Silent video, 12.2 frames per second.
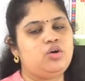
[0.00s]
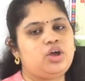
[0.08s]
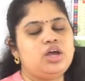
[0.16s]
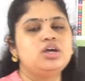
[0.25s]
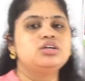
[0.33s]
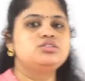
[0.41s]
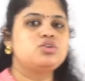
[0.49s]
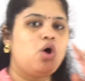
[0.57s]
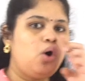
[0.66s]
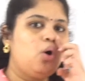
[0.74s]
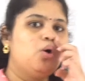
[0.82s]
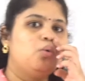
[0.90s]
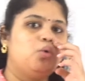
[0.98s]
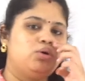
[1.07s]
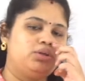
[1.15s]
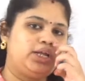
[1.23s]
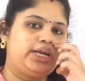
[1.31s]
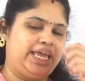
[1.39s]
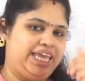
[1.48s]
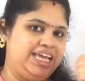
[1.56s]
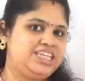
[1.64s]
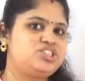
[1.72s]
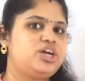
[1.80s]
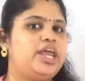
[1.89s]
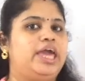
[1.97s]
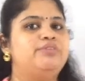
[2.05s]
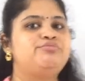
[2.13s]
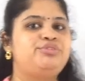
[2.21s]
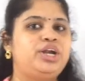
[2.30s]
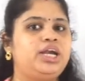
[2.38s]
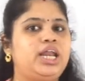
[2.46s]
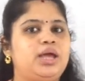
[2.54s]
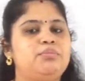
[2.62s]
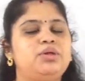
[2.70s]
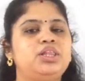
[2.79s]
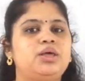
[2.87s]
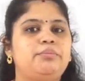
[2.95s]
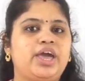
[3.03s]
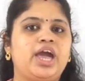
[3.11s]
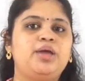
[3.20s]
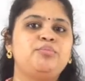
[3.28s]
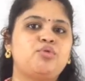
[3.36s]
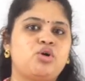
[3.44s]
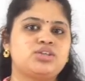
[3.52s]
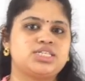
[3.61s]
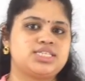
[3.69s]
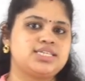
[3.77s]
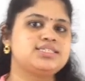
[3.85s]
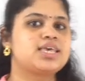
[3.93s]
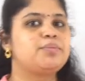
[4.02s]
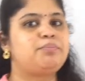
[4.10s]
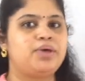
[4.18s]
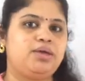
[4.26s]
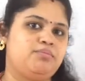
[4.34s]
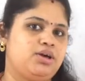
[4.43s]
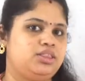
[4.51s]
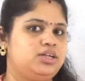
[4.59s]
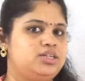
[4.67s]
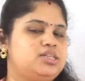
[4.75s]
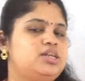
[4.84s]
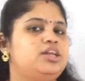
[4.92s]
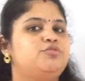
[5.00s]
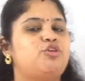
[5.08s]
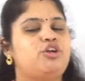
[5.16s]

Okay, so that each and every table, the behind process is skipping method, isn't it?